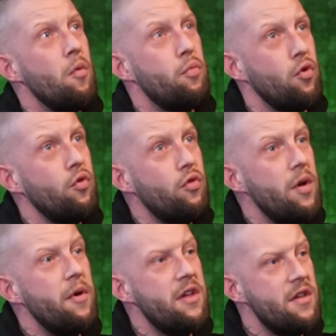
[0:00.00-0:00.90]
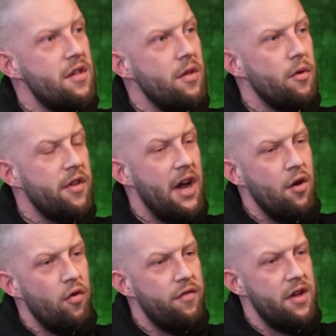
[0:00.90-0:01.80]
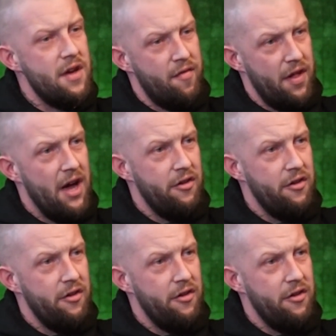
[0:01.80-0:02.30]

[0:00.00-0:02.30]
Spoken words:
Purely on the basis that they were trying to offer us a flat